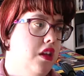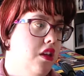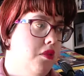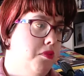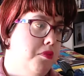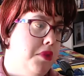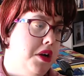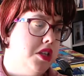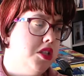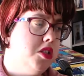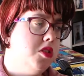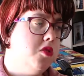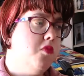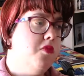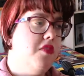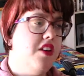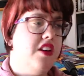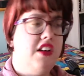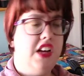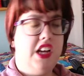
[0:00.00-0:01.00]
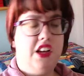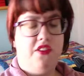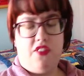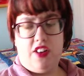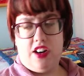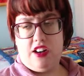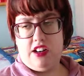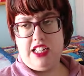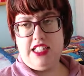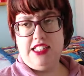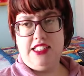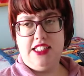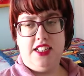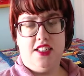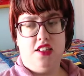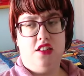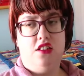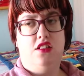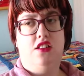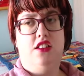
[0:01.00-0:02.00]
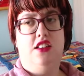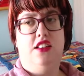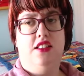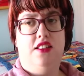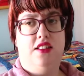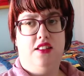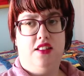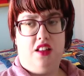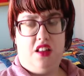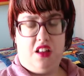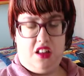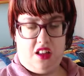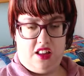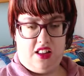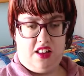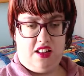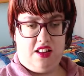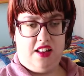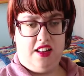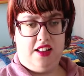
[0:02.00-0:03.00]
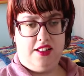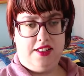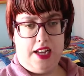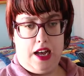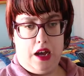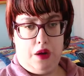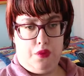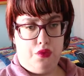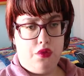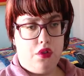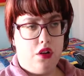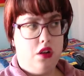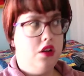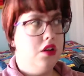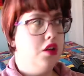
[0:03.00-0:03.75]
person very, very dear in the town,